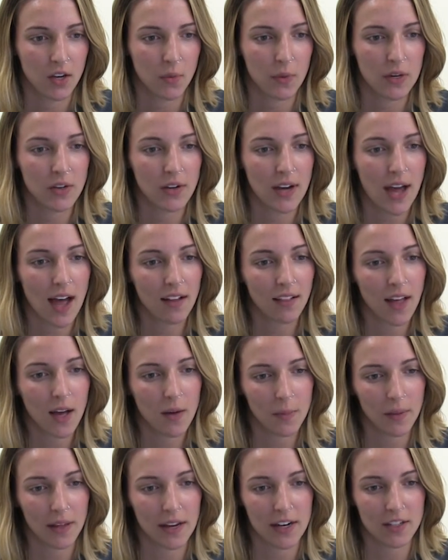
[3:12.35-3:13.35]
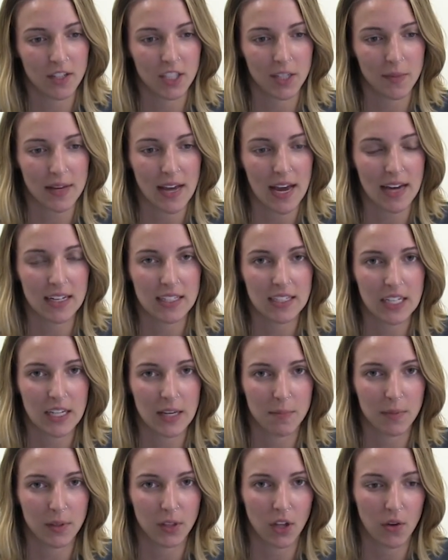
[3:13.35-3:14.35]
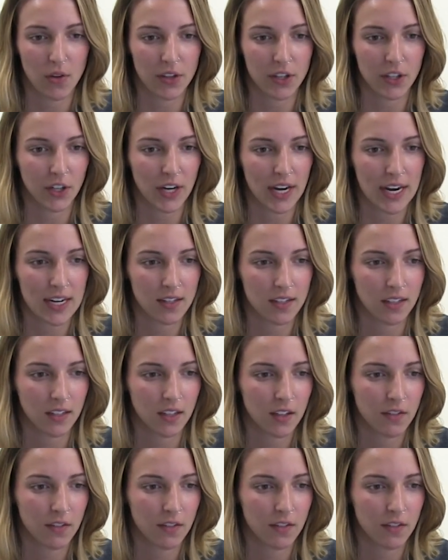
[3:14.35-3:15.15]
We do not allow players to be on a team below their grade.